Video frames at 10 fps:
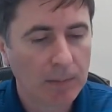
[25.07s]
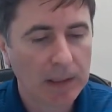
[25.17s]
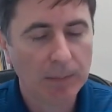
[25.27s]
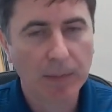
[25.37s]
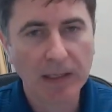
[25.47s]

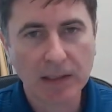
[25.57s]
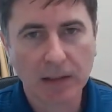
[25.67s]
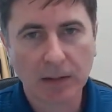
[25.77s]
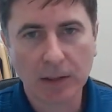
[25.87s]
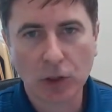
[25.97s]
It
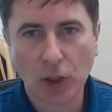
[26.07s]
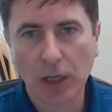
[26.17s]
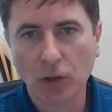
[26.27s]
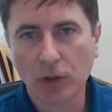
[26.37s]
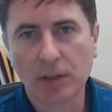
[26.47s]
basically
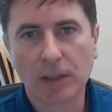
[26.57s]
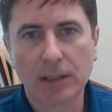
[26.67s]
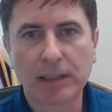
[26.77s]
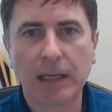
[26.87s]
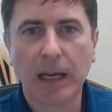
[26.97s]
changes the
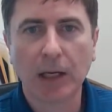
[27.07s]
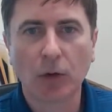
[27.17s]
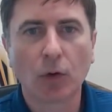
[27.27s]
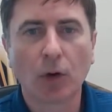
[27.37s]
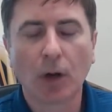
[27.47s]

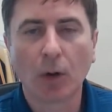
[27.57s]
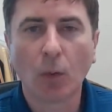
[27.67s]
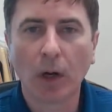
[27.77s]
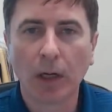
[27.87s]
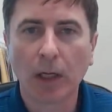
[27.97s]
standard on
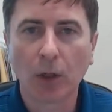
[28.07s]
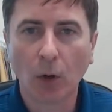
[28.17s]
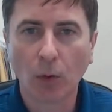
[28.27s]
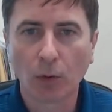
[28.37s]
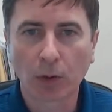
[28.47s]
what an
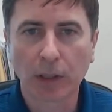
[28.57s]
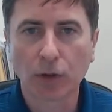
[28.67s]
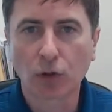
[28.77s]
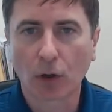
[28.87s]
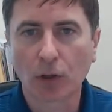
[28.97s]
owner can
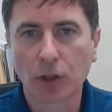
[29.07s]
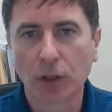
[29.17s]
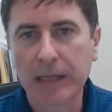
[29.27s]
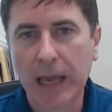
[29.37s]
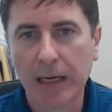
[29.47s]
charge
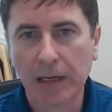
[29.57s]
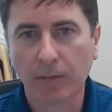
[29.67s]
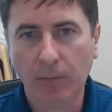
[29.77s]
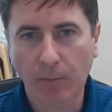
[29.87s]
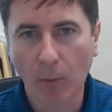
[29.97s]
a tenant
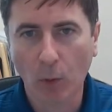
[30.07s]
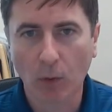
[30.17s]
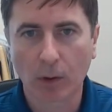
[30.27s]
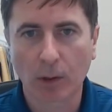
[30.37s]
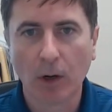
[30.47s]

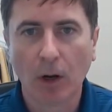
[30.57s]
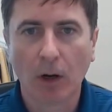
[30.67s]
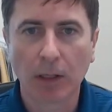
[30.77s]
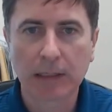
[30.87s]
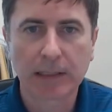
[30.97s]
for
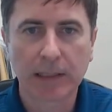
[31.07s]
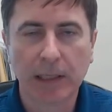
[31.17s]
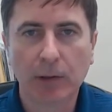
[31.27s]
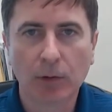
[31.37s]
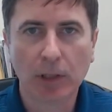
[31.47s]
on a
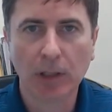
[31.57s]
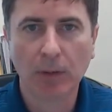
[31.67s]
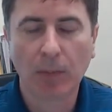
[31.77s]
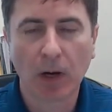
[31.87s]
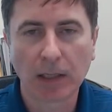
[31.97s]
security
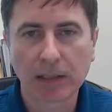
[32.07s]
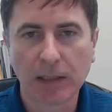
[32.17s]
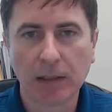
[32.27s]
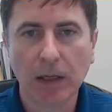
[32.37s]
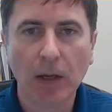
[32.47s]

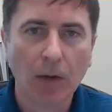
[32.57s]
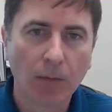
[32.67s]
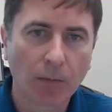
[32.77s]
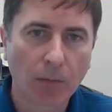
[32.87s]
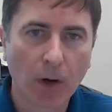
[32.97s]
deposit
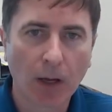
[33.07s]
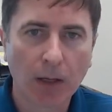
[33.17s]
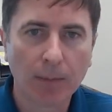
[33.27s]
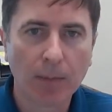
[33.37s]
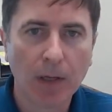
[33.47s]

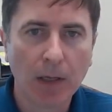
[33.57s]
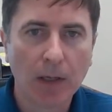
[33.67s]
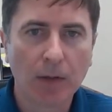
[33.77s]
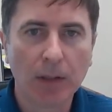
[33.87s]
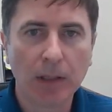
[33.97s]
from
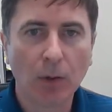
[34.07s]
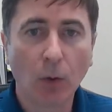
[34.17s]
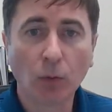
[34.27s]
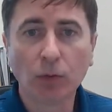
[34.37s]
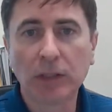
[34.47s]
the
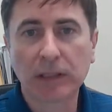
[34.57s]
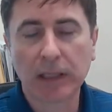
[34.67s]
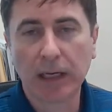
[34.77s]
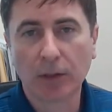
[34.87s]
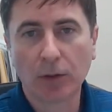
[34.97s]
old
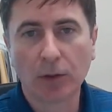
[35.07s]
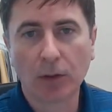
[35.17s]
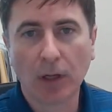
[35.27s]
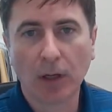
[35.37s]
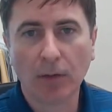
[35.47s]

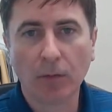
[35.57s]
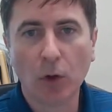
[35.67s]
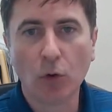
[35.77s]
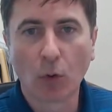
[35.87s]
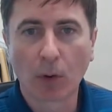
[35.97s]
standard of
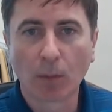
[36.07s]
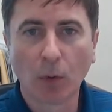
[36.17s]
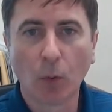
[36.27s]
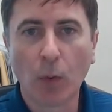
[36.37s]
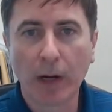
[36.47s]

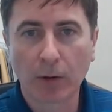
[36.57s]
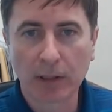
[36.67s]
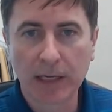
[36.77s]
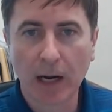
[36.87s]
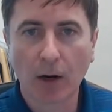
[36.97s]
normal wear
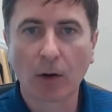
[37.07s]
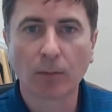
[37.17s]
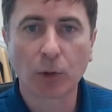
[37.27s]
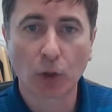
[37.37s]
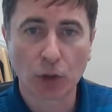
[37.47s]
and tear,
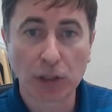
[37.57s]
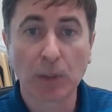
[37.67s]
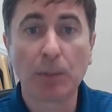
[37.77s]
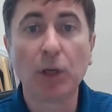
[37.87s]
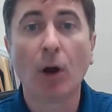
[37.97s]
charges
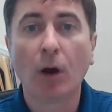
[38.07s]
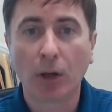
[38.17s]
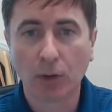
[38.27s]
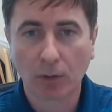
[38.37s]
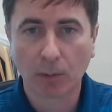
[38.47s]
of
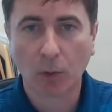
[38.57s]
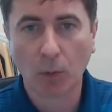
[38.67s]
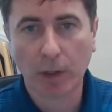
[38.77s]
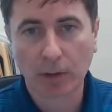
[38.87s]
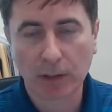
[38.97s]
beyond normal
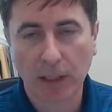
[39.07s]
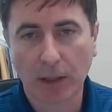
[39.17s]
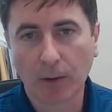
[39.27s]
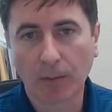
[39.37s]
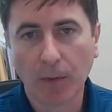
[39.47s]
wear and
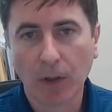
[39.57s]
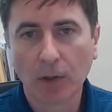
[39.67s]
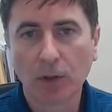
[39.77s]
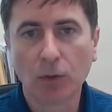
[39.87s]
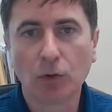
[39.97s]
tear,
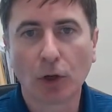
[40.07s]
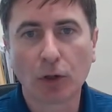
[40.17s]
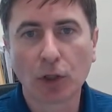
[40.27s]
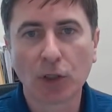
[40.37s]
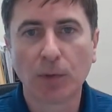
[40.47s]
to
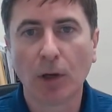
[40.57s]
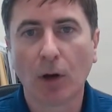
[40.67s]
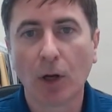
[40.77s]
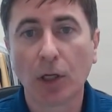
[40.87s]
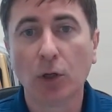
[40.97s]
charges
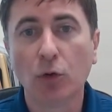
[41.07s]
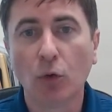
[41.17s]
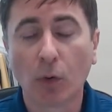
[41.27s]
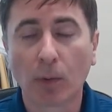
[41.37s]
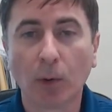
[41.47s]
beyond
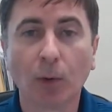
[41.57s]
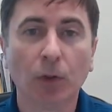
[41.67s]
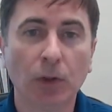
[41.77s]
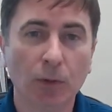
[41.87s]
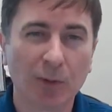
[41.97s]
normal
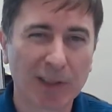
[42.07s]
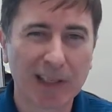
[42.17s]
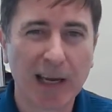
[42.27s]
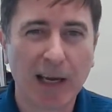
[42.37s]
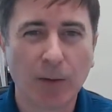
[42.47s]
use
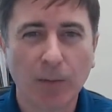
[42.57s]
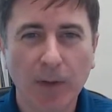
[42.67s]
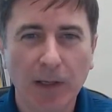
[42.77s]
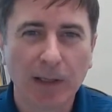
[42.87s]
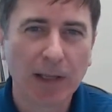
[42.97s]
now.
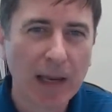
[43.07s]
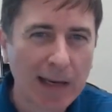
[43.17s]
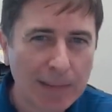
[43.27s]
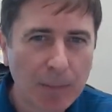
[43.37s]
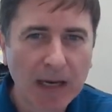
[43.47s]
Now,
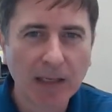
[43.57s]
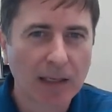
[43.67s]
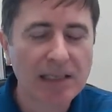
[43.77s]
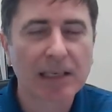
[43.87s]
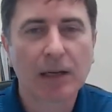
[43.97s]
that might
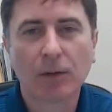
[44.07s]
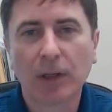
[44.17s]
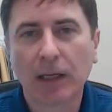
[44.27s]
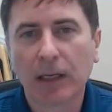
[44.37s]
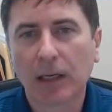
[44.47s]
not sound
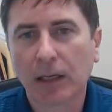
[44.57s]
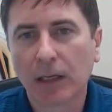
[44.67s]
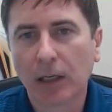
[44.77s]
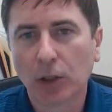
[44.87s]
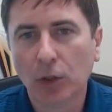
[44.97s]
like
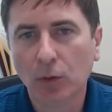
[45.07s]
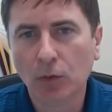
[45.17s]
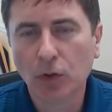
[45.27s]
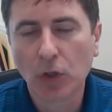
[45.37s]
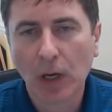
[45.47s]
a
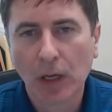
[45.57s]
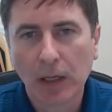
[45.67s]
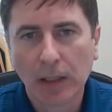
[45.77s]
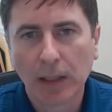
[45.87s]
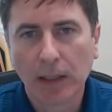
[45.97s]
huge
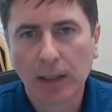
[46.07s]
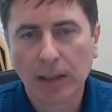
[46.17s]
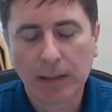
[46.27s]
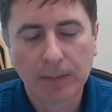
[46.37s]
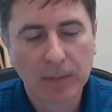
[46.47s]

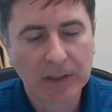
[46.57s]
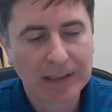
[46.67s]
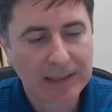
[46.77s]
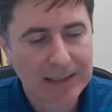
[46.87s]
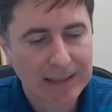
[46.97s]

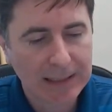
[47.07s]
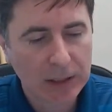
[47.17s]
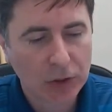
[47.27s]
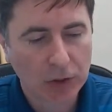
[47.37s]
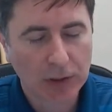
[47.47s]

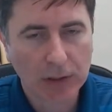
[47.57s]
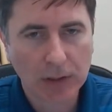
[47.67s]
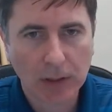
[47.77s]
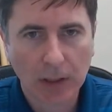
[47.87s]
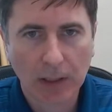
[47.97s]
distinction,